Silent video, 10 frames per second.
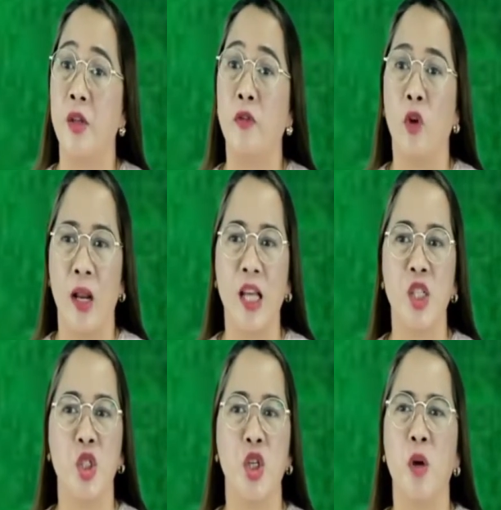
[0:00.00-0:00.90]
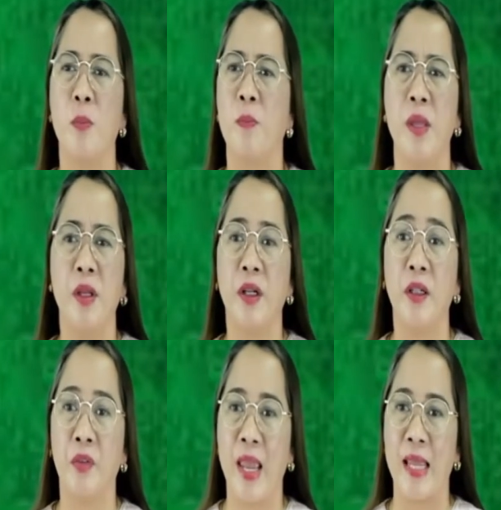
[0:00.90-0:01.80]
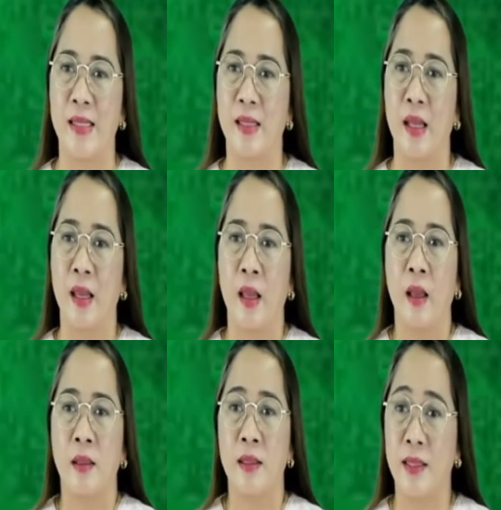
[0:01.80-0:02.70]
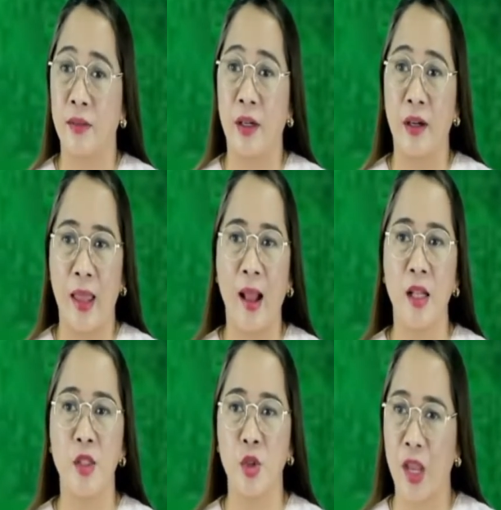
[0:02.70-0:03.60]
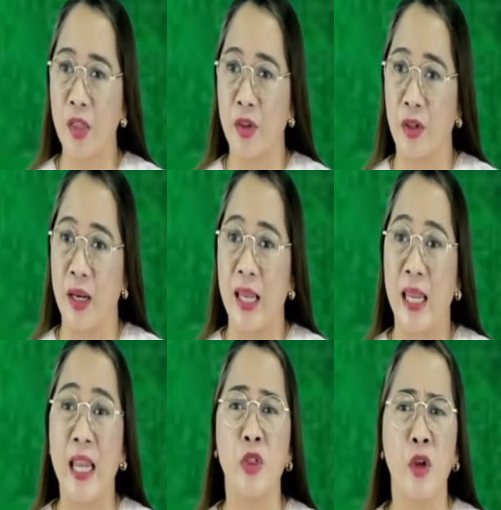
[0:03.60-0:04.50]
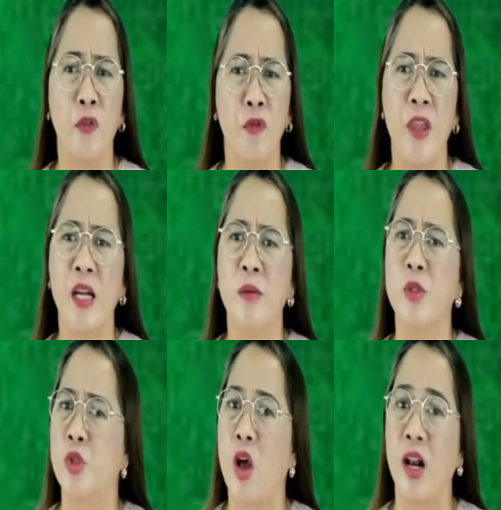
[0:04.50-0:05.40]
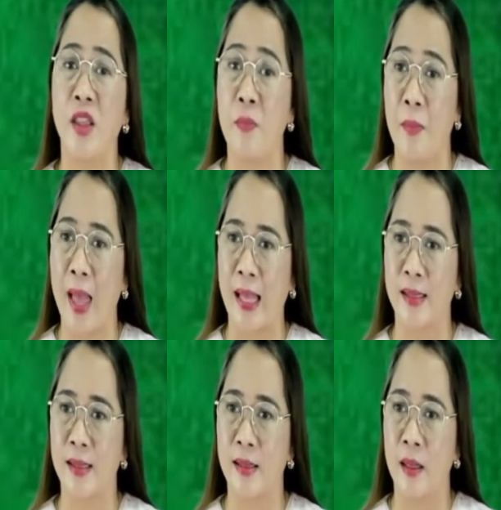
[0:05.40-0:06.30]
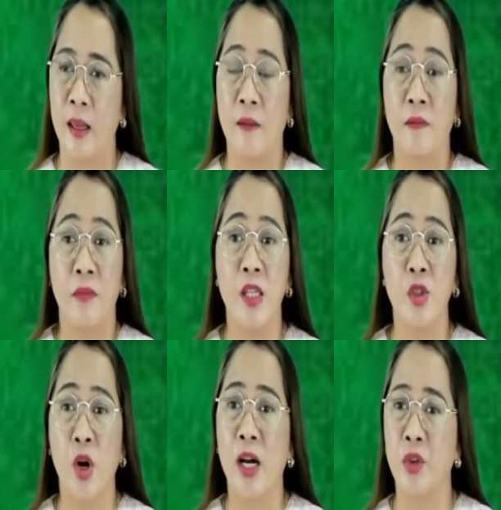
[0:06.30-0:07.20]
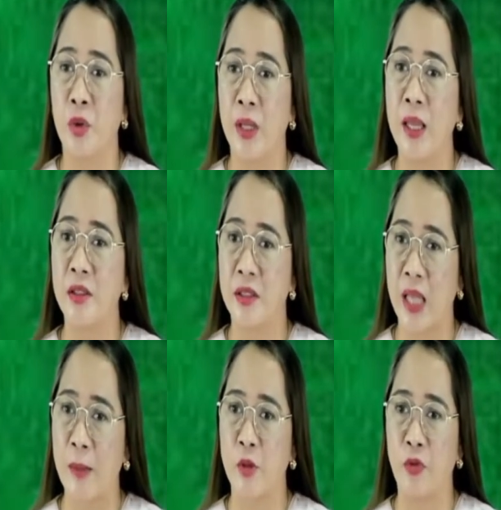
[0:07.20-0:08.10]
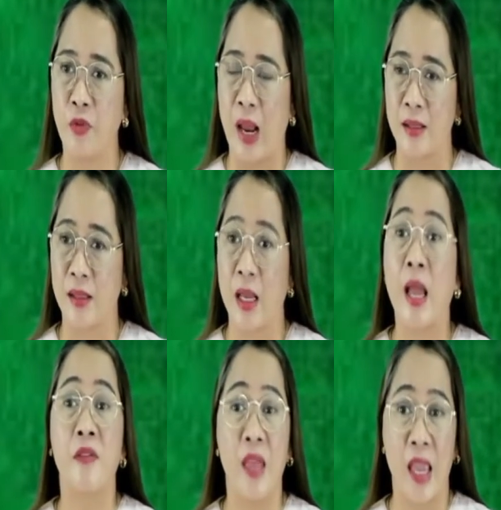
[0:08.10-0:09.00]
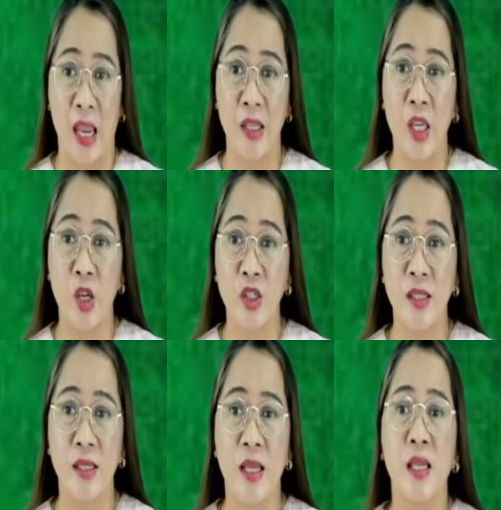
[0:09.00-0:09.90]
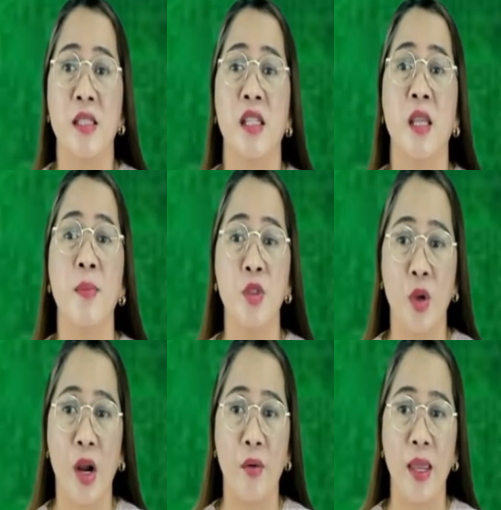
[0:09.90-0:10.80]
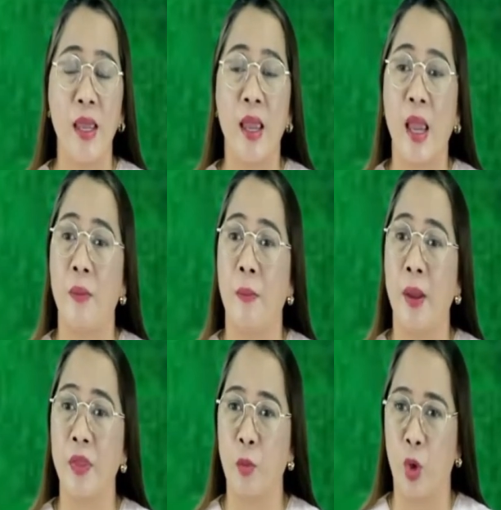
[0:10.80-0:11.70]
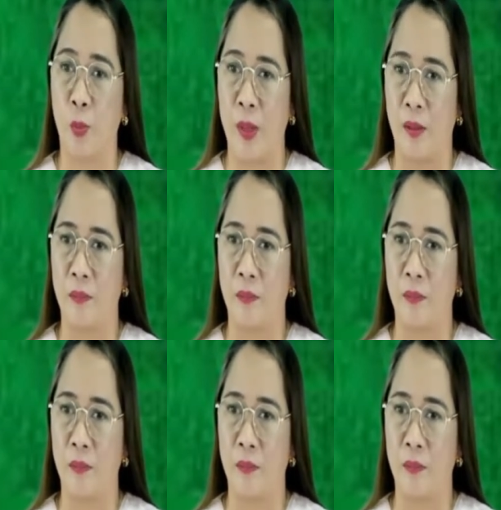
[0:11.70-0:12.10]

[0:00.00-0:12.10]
of collection of mineral grains that are held together into firm solid of mass. These are three types of rocks, the igneous, sedimentary, and metamorphic.